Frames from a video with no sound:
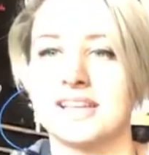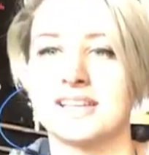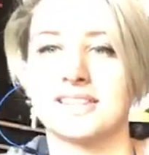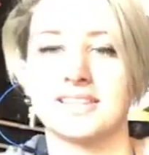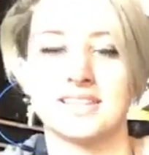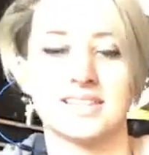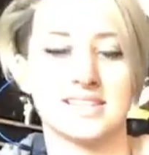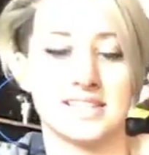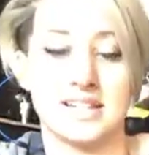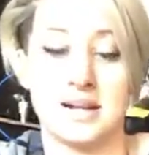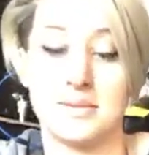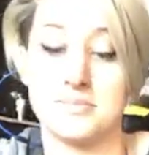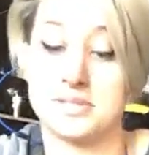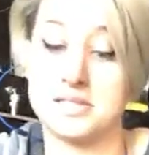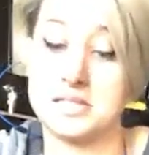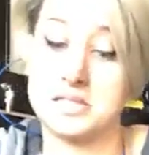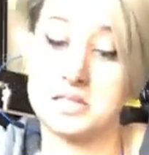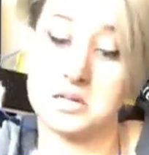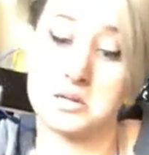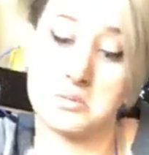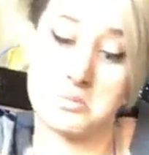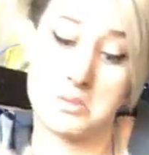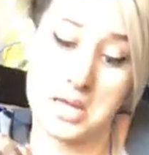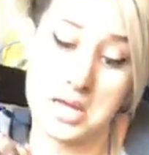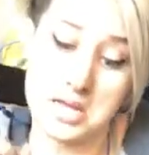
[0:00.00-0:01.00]
like this, and I'm sitting
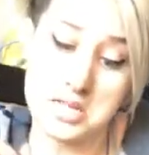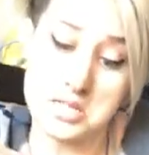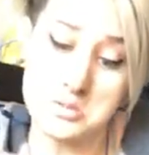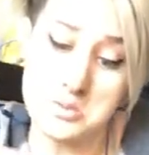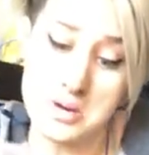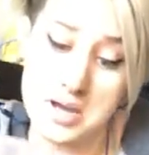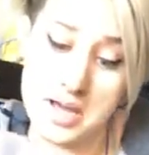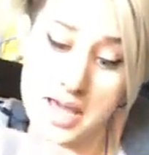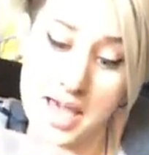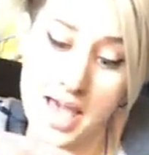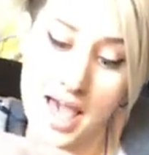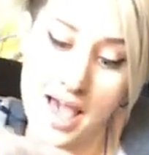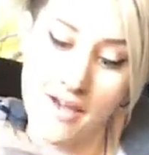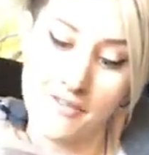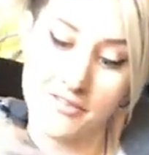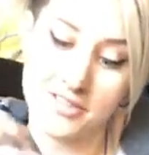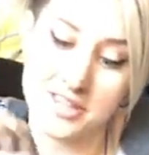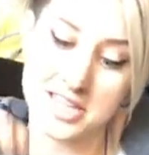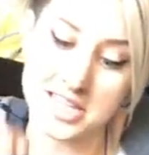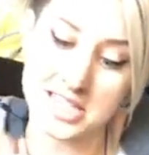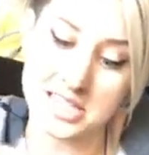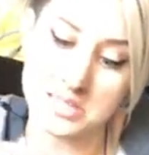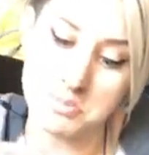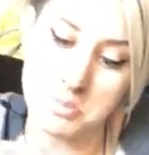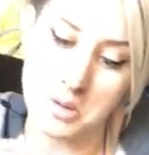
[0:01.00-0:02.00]
here, I'm like, do I have
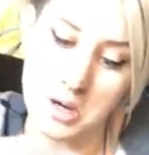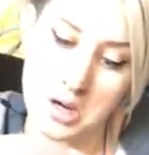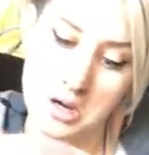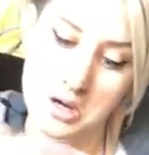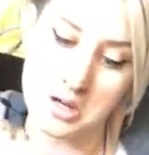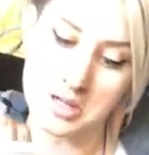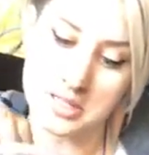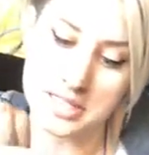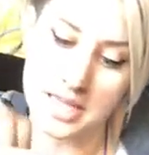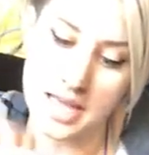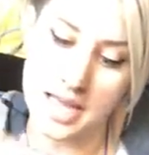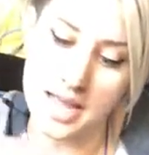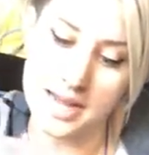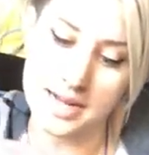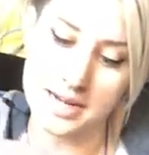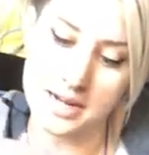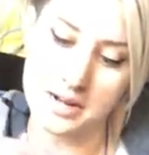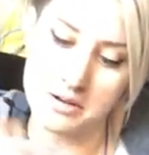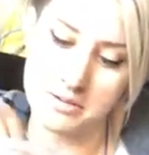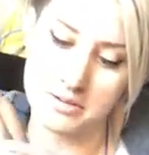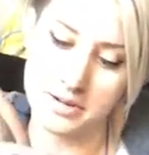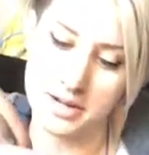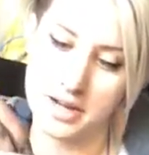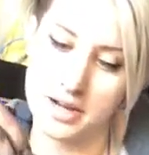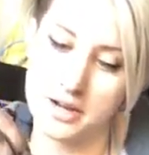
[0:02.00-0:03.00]
this bolt? I
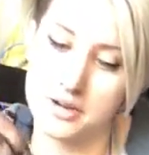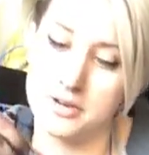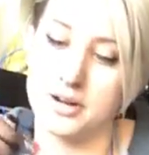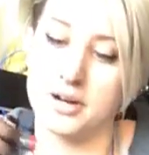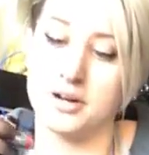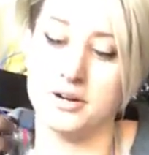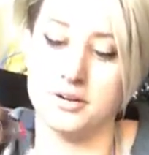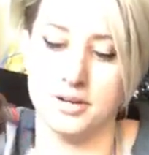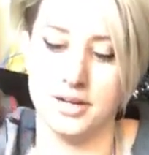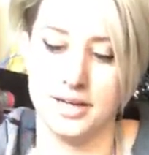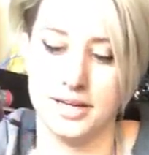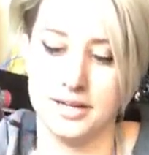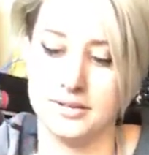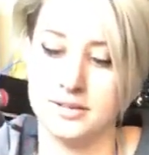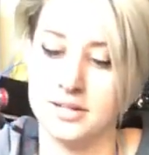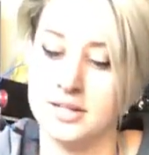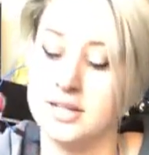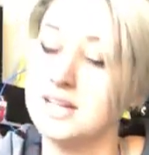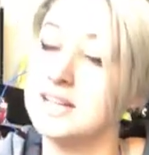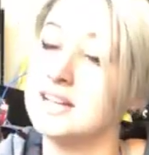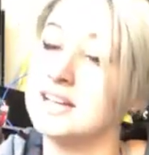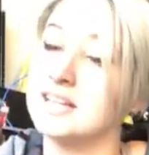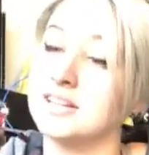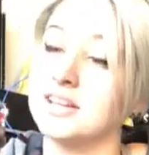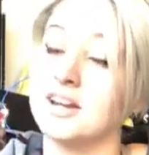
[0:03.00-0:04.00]
don't know. Oh wait,
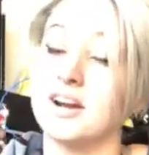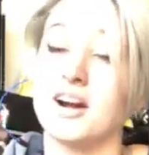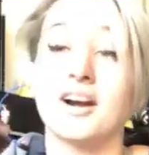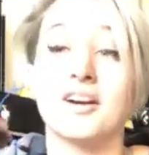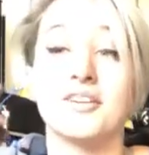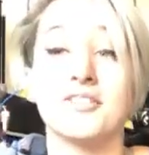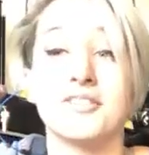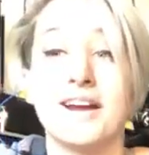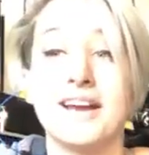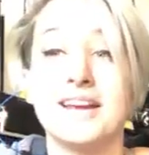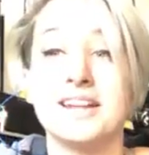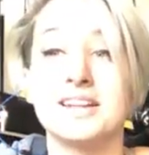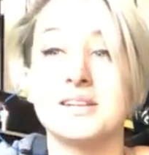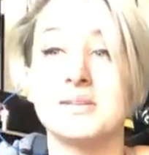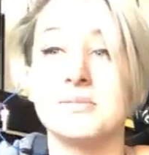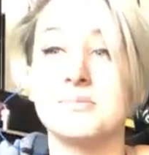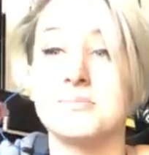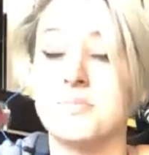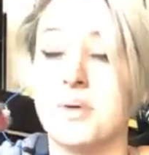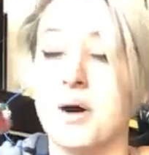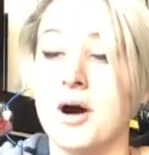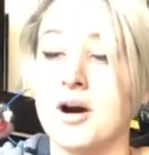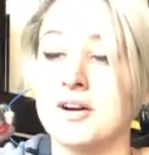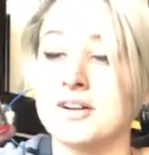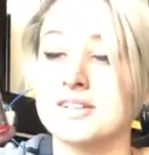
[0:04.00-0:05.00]
there are random
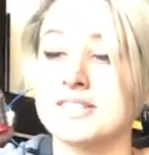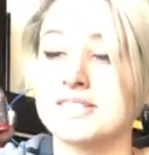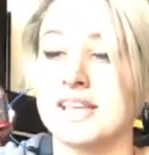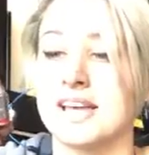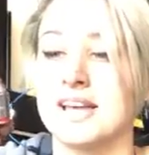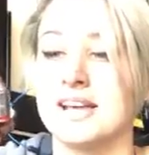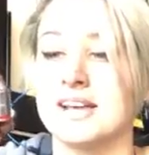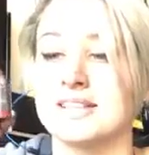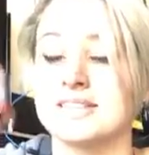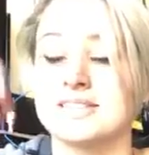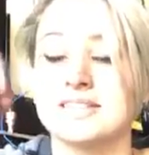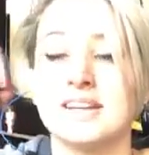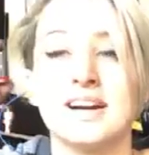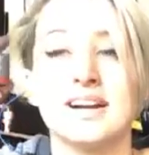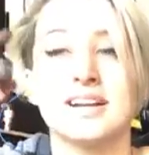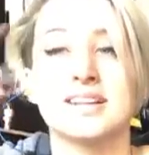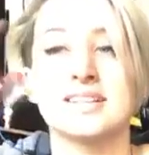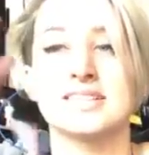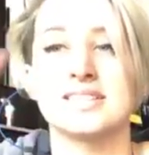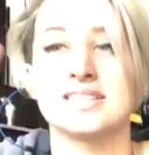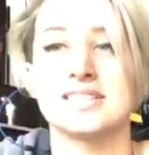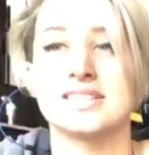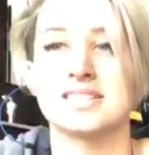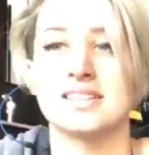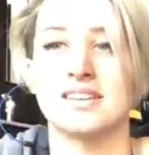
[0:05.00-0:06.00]
parts and
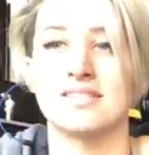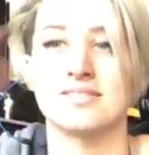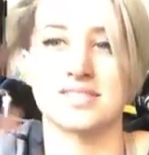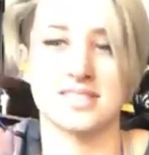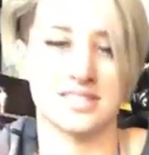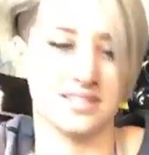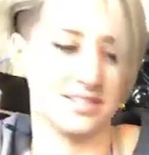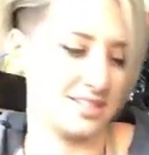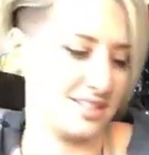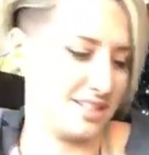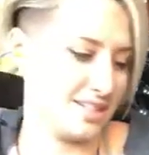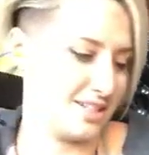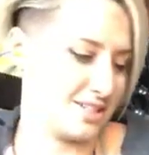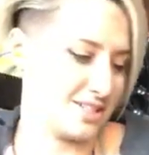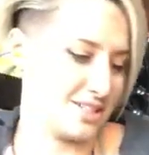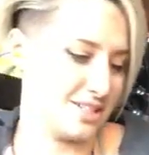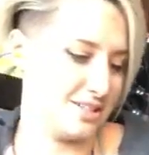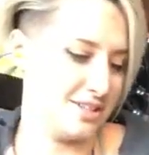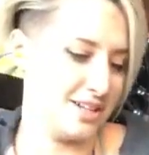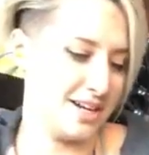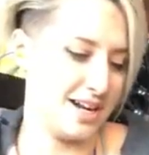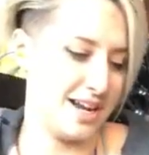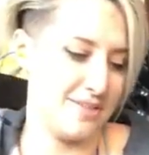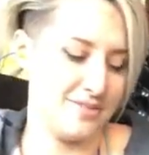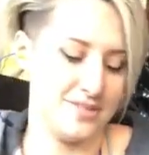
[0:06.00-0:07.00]
sockets and stuff still in here too
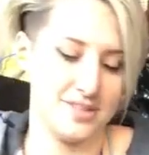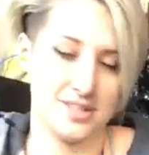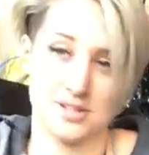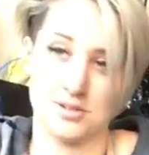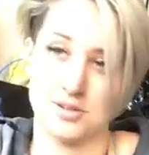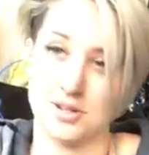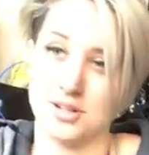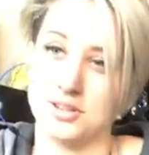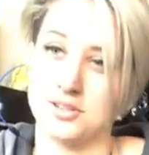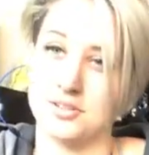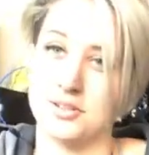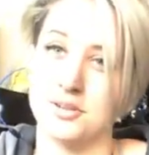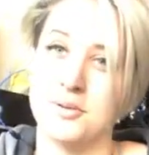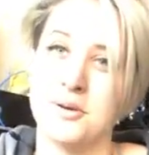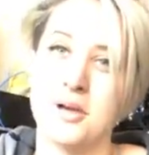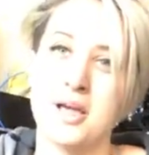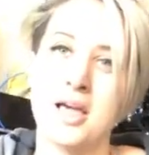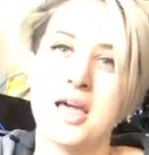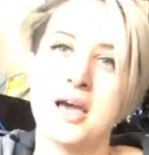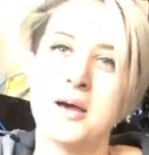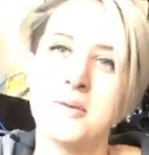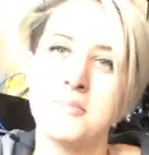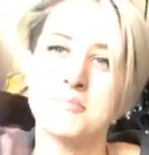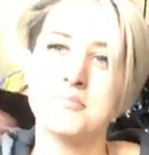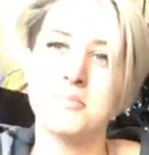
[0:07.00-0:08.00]
that I haven't sorted through.
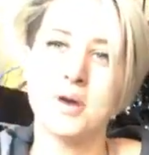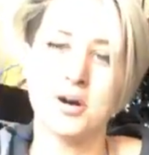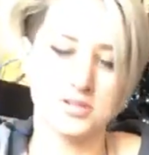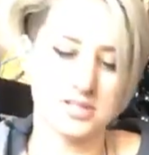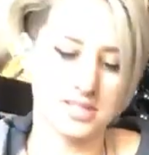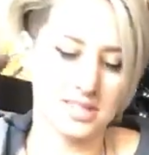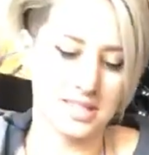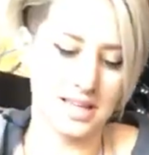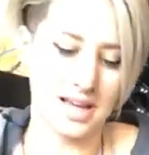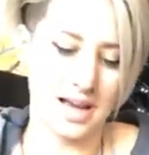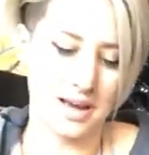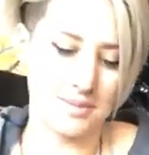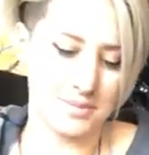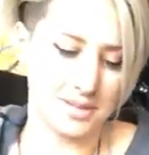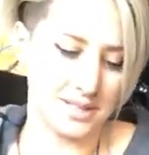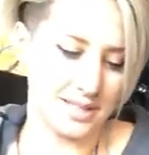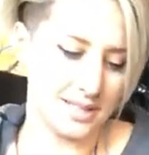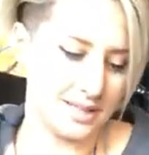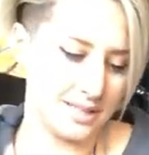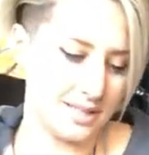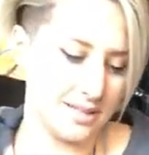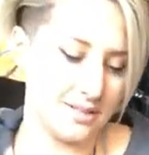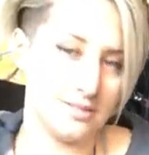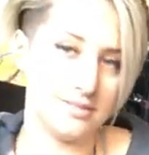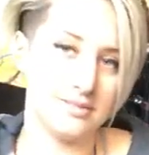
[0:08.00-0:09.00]
Mostly I'm
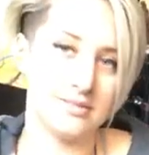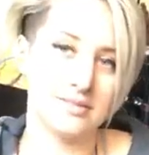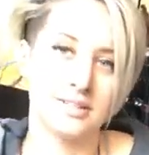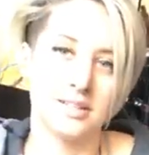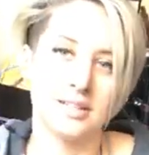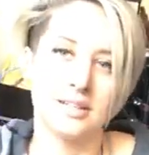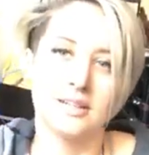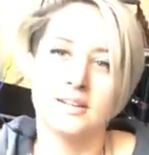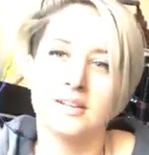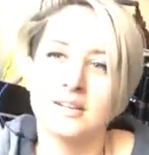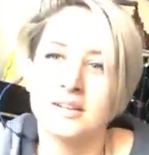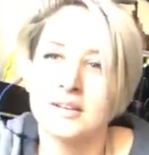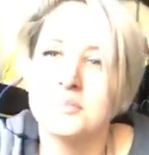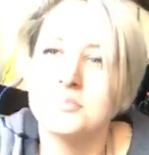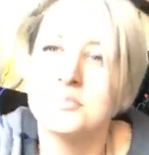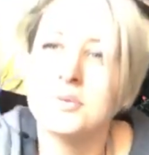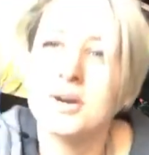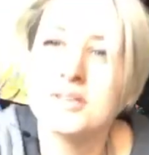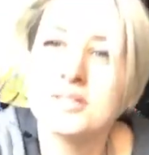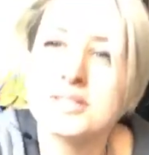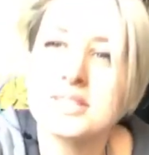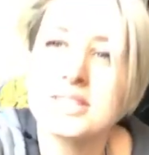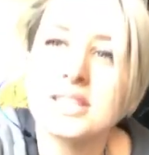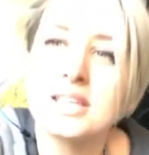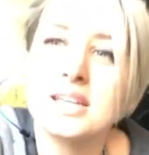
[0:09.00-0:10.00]
clean though.
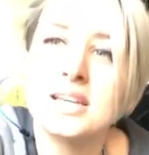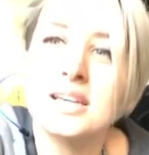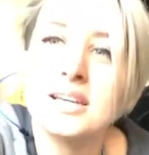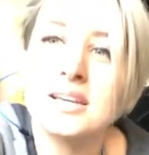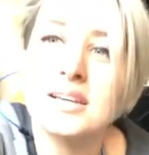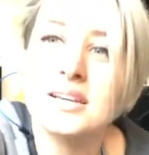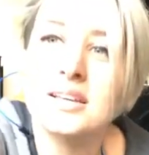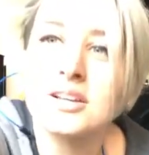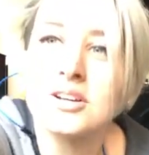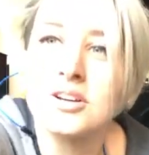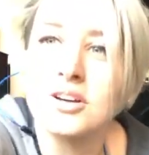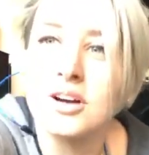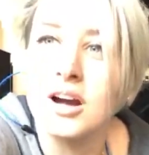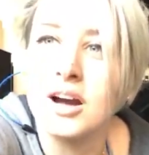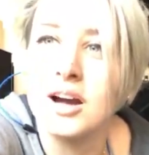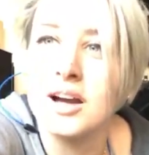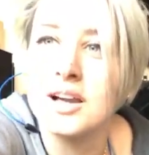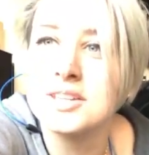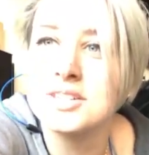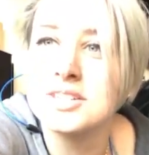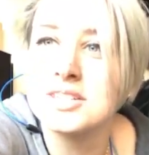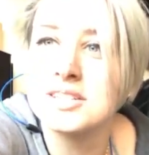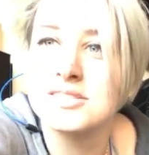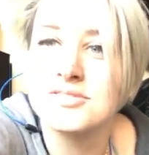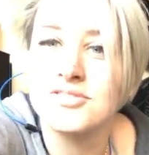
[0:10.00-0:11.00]
Mostly
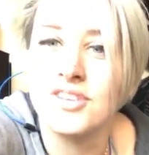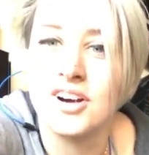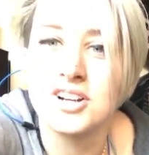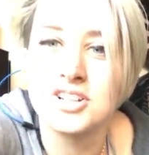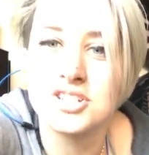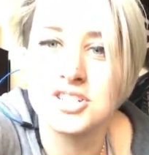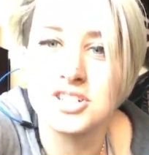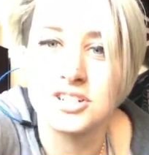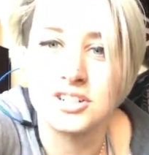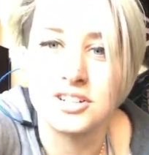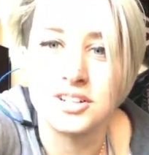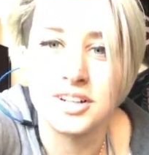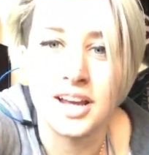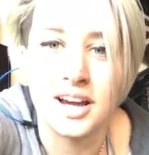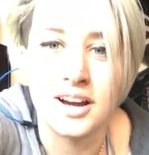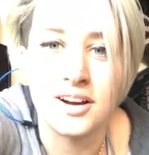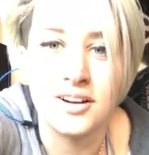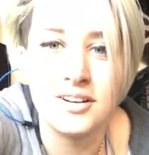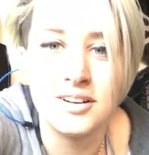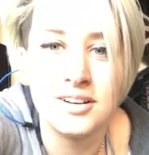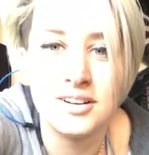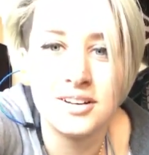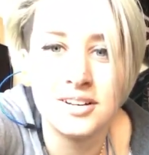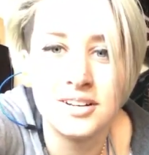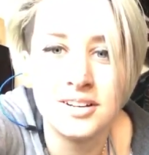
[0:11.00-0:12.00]
garage is functional
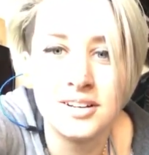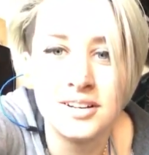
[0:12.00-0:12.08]
now.